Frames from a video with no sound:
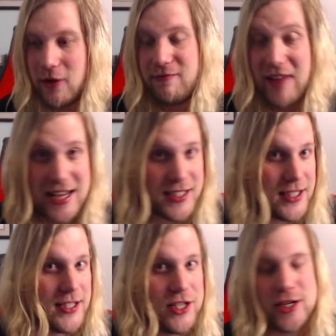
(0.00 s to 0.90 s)
Fast
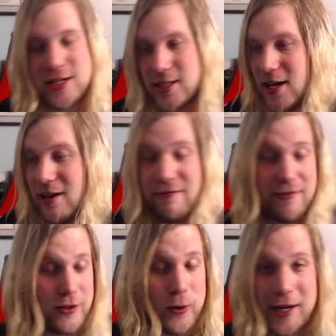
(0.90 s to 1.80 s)
decisions,
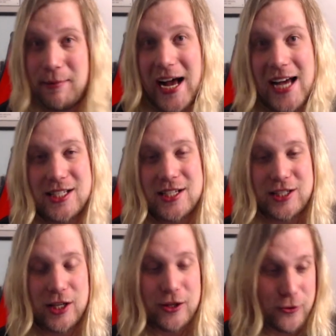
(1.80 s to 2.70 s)
quick
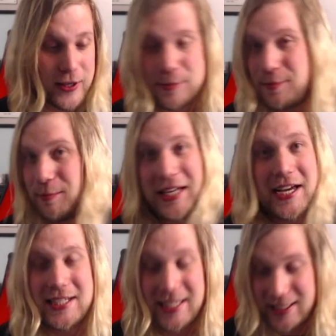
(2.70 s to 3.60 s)
passes, crisp
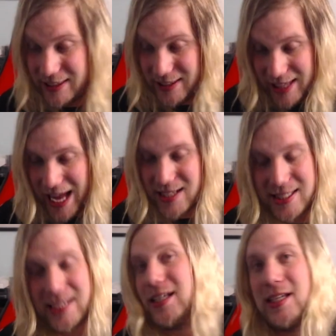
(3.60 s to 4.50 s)
plays. Like that's
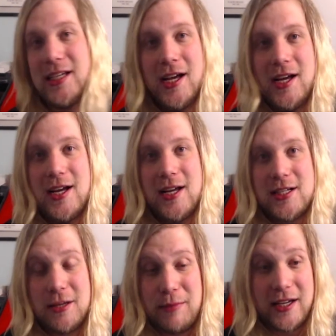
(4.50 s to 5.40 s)
the key
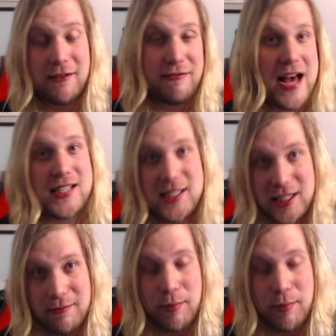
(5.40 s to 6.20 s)
to being a fast team.